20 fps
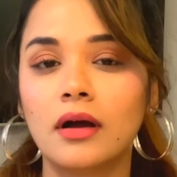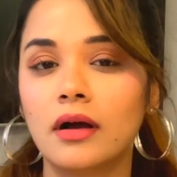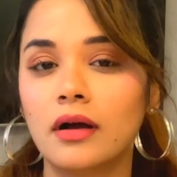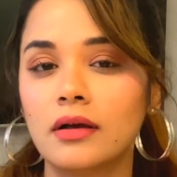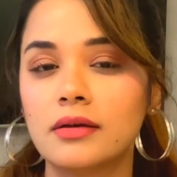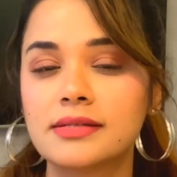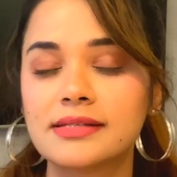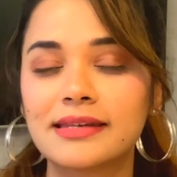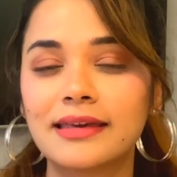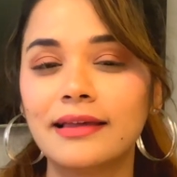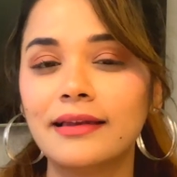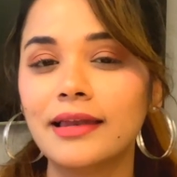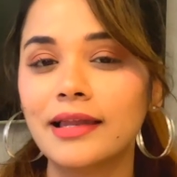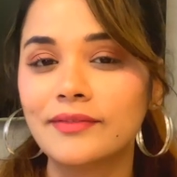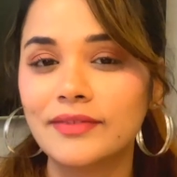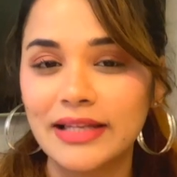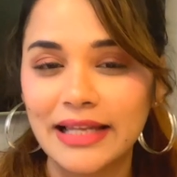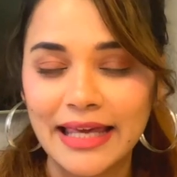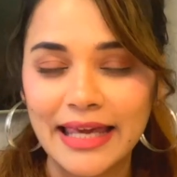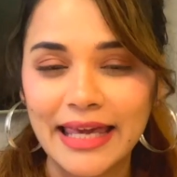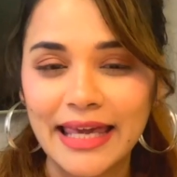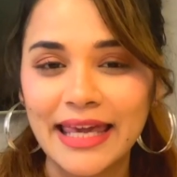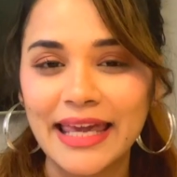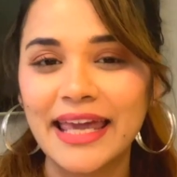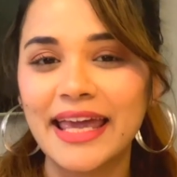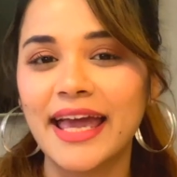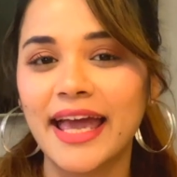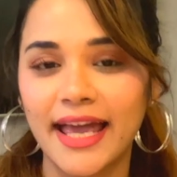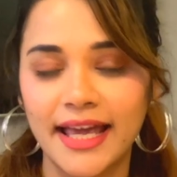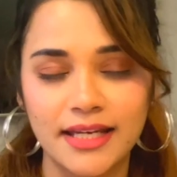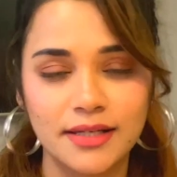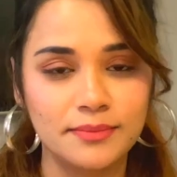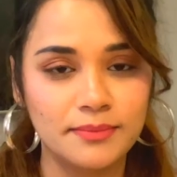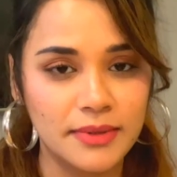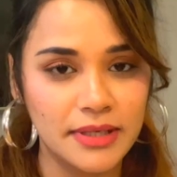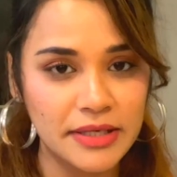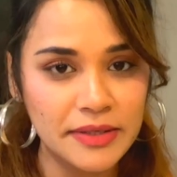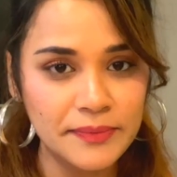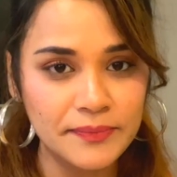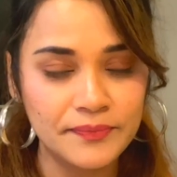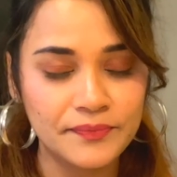skill level A and B.